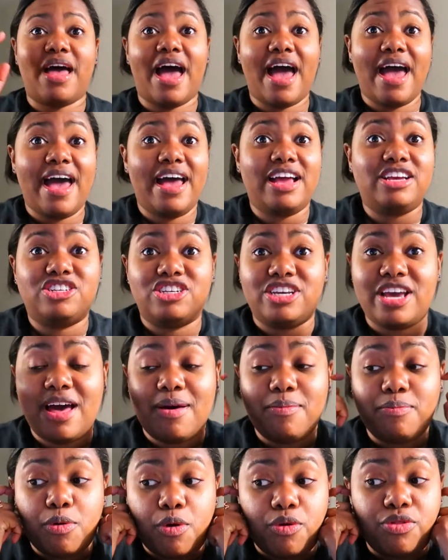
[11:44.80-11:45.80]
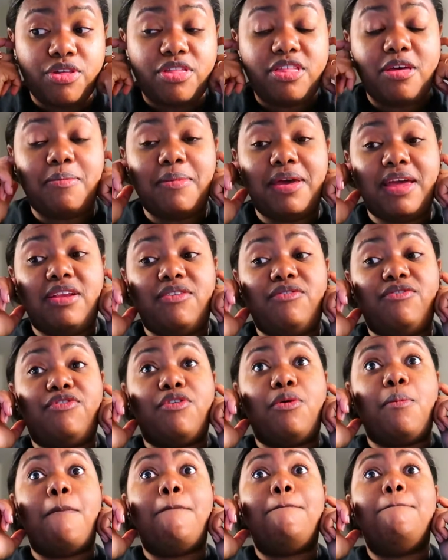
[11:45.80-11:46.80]
I actually had both of them in
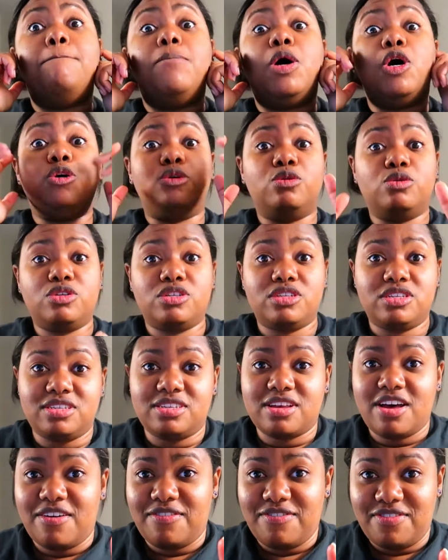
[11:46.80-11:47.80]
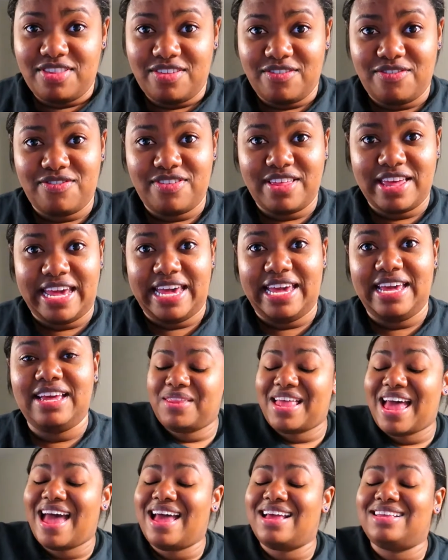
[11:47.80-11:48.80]
for most of the flight
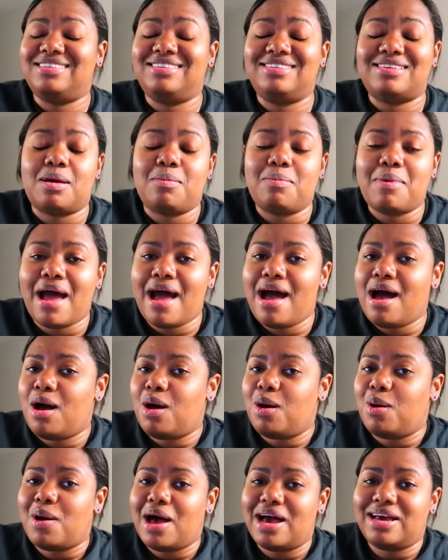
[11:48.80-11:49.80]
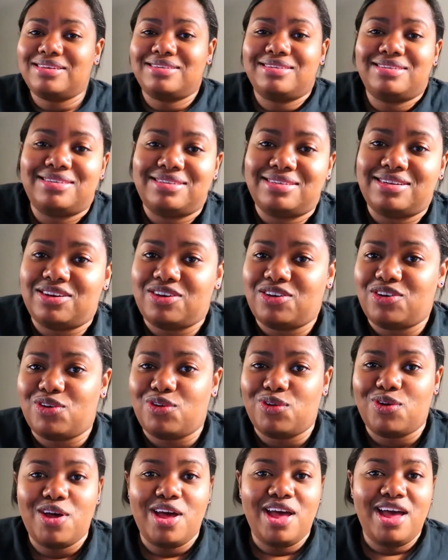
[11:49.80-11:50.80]
and somehow I
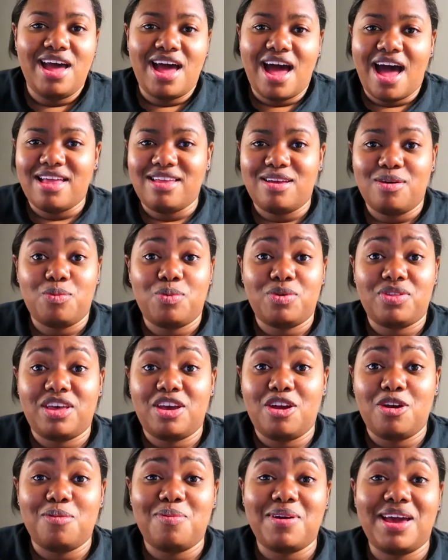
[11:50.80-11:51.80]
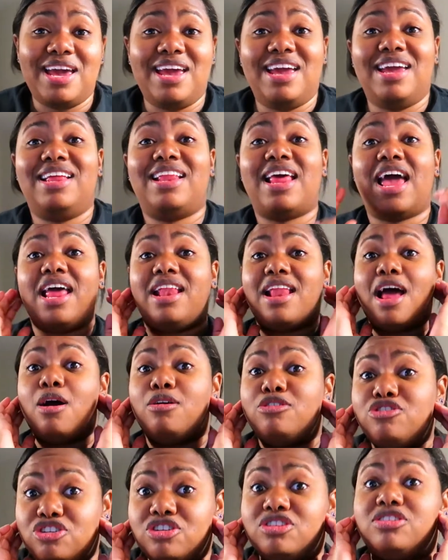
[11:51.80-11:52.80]
still Ended up with ear pain and I was